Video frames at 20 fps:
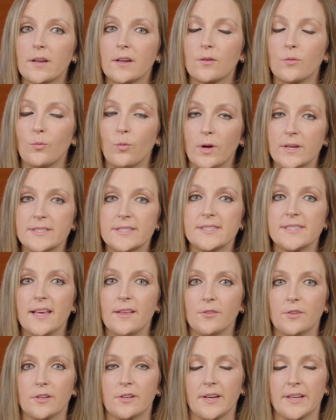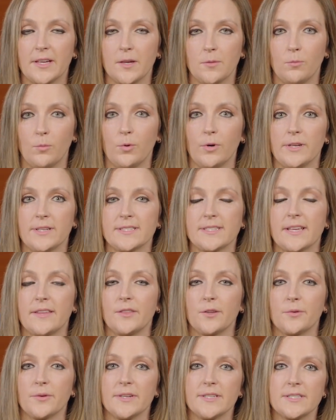what does that look like in boys? And
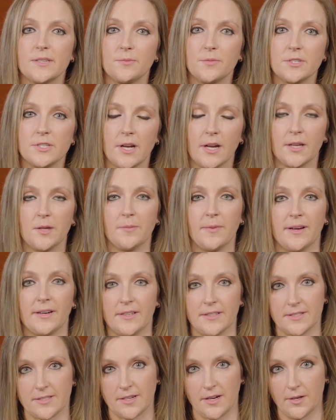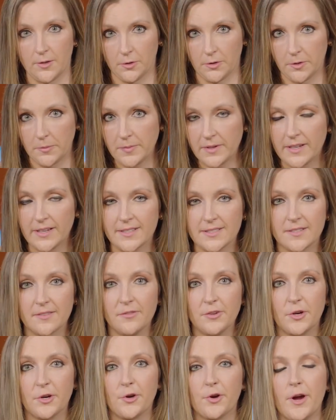the reason we're talking about it is not only because
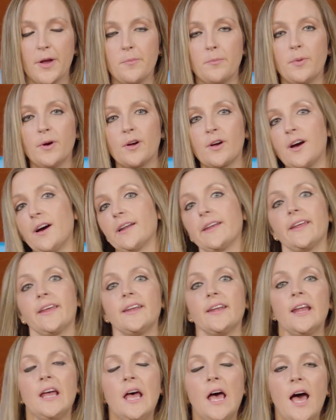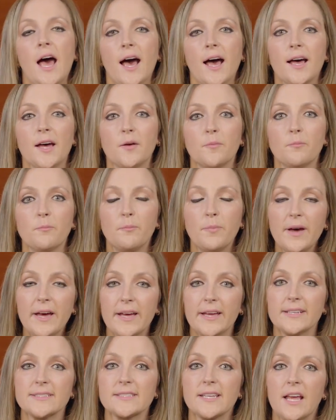of your great book on it,
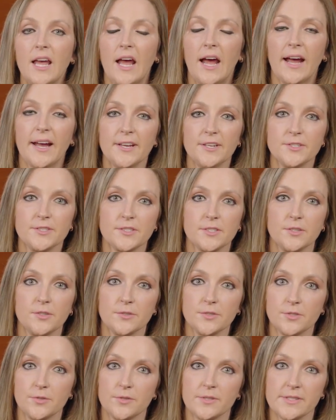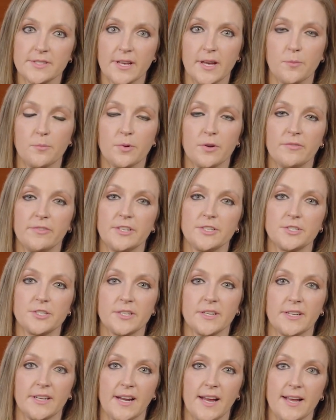but I used to do suicide
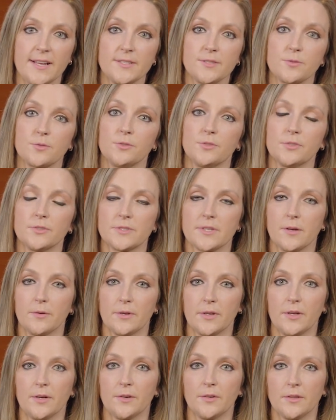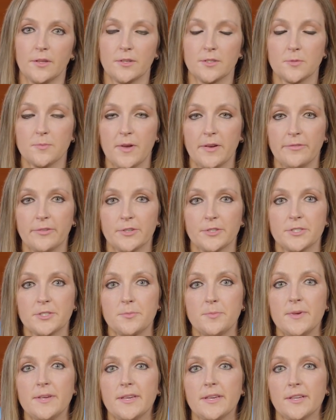prevention in high schools. That was my first
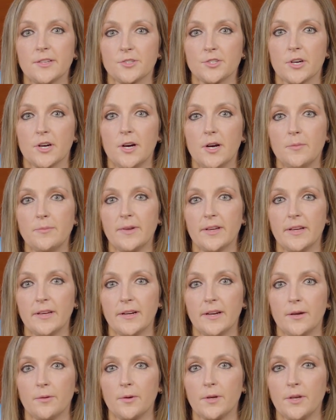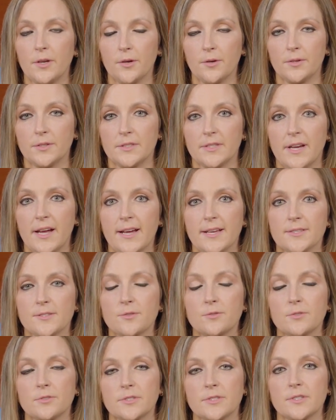speaking job, and I would go into high
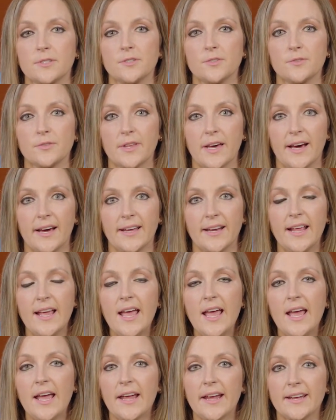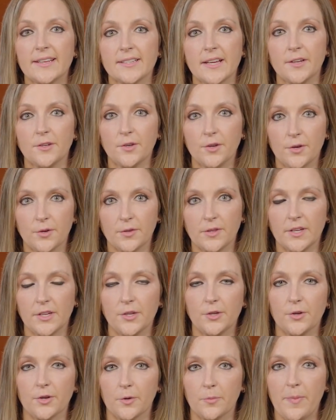schools and do that. And I know that
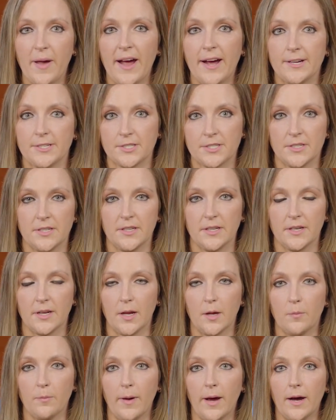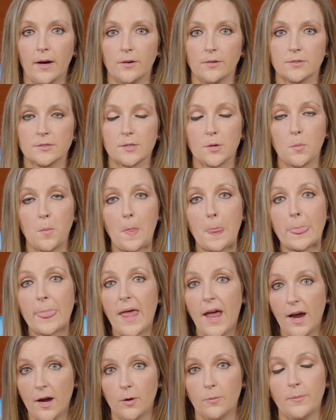you're passionate about
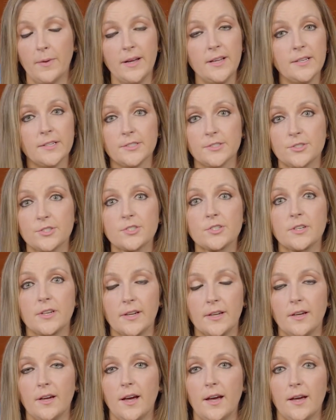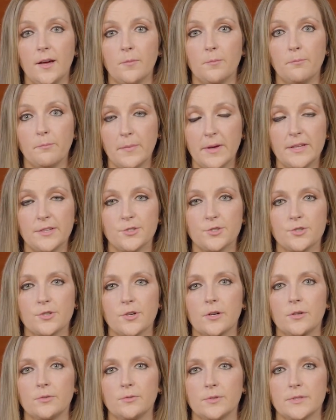how much men
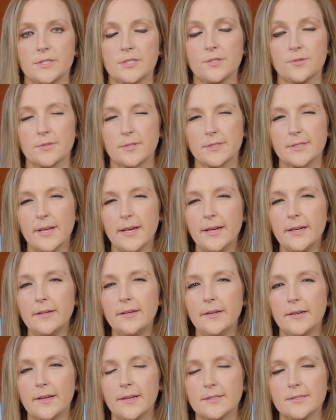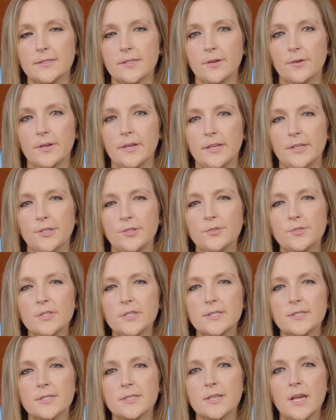struggle with suicide. And so can you
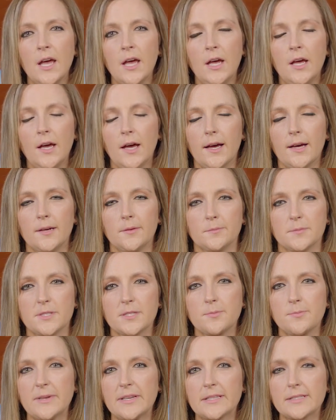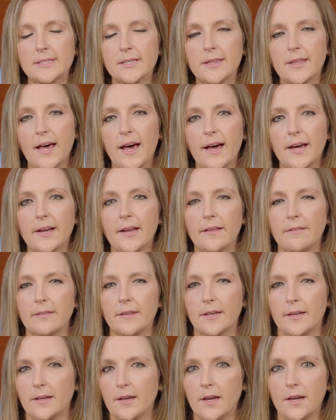just speak to that? And
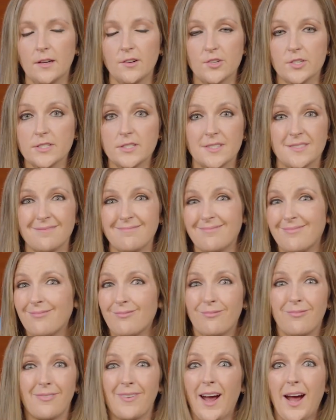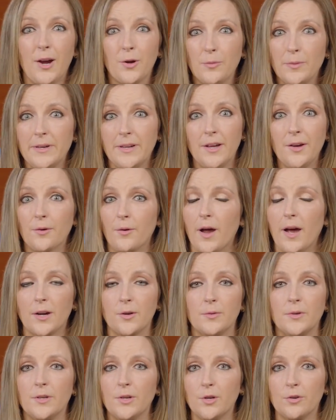then just, how do we know? How
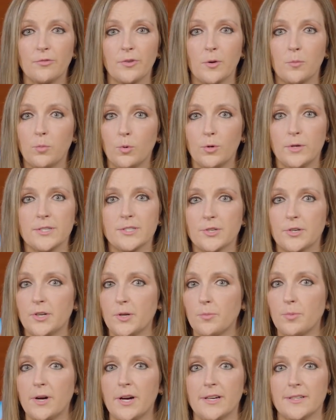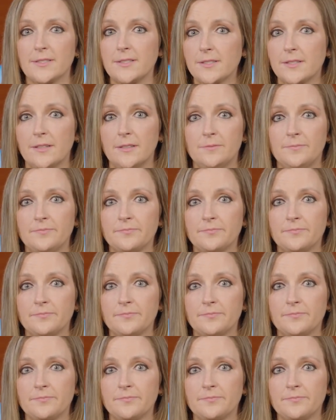do we know if our boys are depressed?